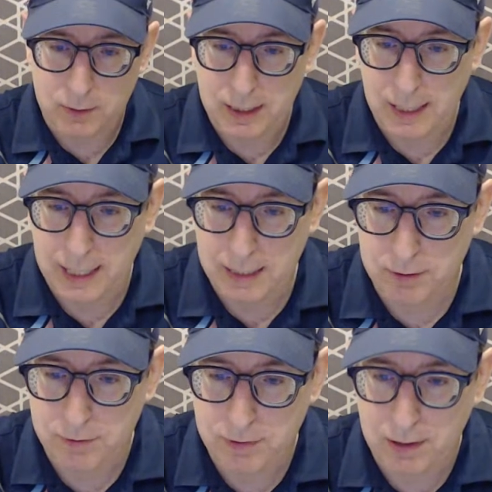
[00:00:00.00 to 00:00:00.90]
Henry,
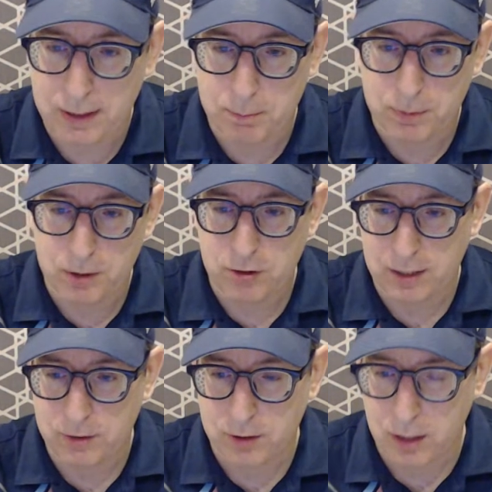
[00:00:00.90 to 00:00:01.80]
very
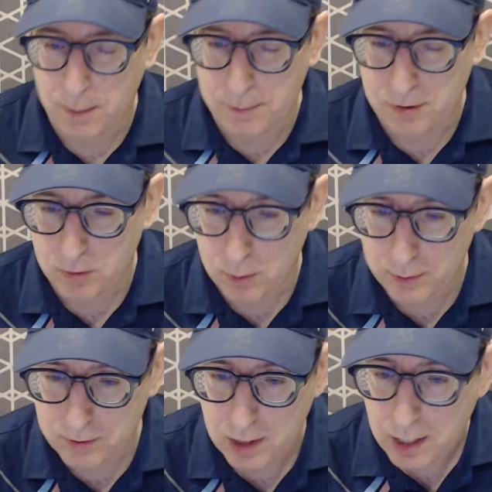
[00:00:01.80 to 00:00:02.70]
appreciate your comments as
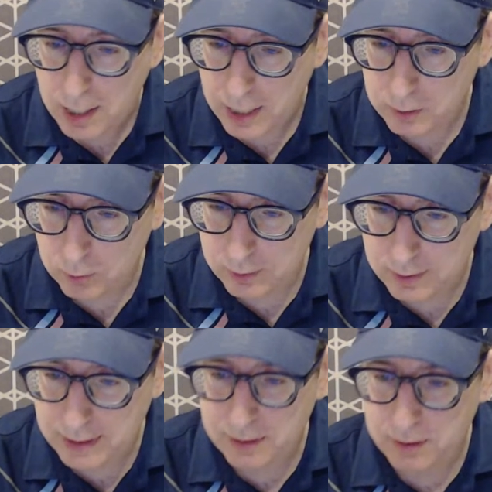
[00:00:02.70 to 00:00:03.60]
always. And Gordon,
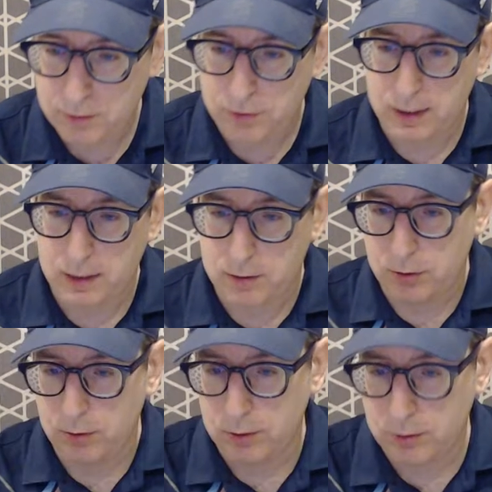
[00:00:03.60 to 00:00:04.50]
thank you for the
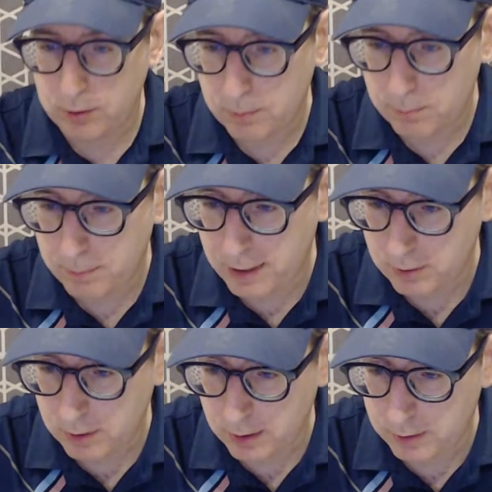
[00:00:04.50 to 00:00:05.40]
200 baht,
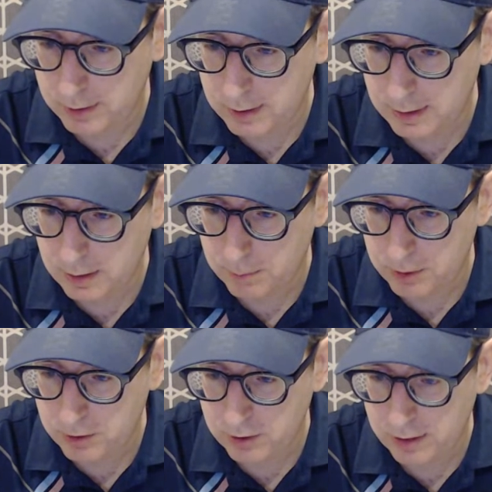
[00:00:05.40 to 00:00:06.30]
I greatly
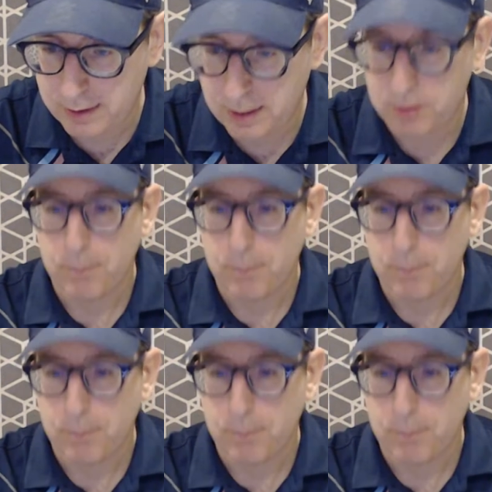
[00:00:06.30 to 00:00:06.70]
appreciate that.